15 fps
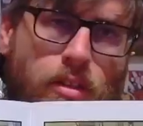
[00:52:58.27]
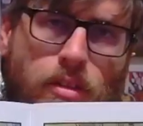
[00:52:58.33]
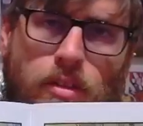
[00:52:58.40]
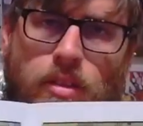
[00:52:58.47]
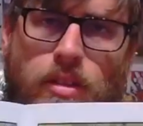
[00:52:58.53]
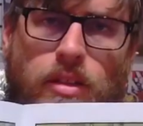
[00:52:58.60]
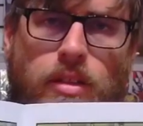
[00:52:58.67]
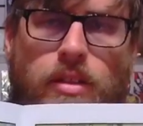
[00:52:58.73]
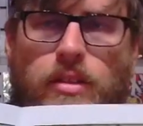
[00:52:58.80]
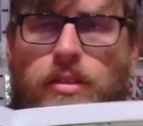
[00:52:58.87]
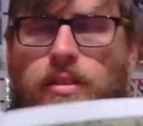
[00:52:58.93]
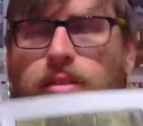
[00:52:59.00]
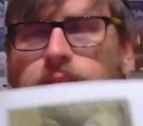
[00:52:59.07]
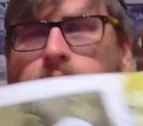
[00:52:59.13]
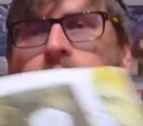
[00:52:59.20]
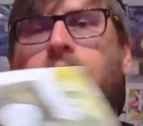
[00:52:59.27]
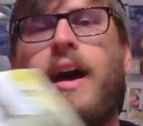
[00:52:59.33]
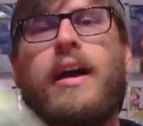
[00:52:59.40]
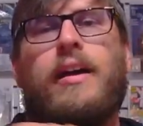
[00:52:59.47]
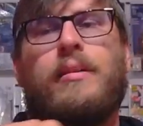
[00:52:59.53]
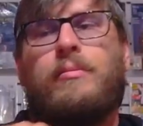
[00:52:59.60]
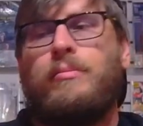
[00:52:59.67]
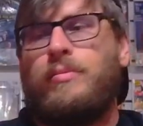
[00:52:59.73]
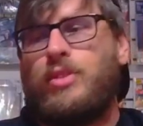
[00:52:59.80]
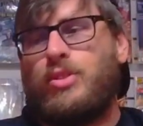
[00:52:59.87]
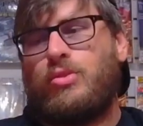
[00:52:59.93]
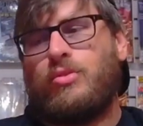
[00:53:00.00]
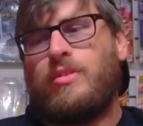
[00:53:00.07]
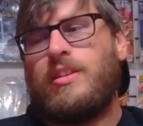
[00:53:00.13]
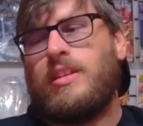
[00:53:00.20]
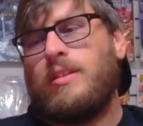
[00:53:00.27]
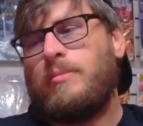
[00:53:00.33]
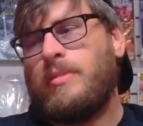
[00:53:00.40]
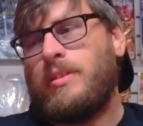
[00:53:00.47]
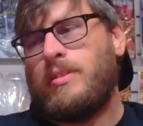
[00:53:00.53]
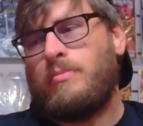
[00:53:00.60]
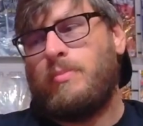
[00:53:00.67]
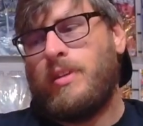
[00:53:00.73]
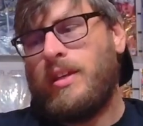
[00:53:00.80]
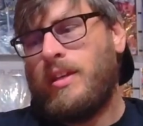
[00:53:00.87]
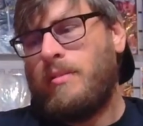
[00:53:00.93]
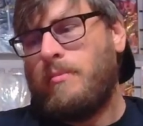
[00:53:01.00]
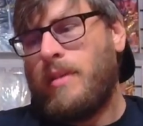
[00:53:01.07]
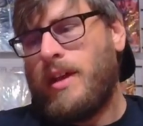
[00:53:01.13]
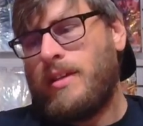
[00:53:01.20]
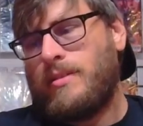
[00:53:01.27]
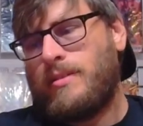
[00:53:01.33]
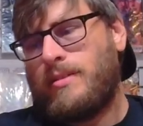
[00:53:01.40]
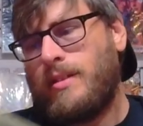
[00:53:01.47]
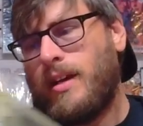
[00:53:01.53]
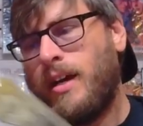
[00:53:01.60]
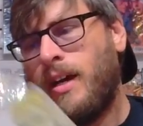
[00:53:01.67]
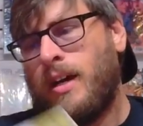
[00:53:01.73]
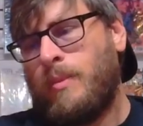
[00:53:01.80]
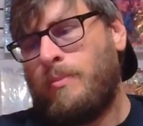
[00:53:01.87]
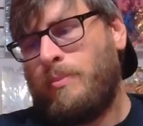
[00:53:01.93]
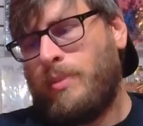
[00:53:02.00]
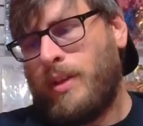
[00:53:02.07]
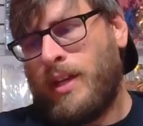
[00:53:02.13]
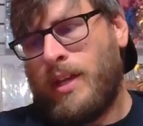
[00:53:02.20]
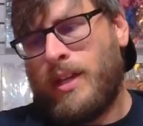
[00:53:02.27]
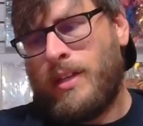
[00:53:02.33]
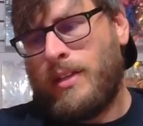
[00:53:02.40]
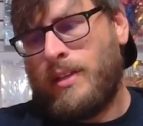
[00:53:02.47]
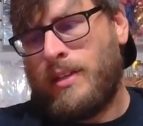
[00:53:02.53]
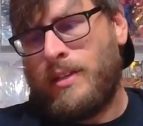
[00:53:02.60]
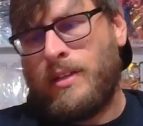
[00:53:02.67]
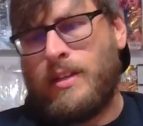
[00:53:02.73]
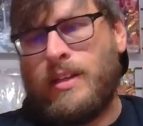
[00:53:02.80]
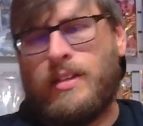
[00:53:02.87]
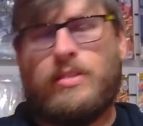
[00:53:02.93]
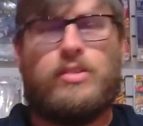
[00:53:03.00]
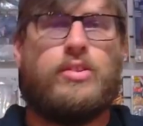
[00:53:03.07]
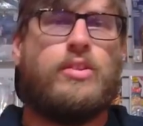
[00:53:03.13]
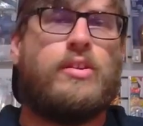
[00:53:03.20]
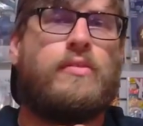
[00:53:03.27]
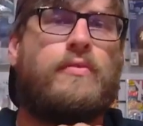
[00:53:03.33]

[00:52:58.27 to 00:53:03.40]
the time stream is being messed up, and it's your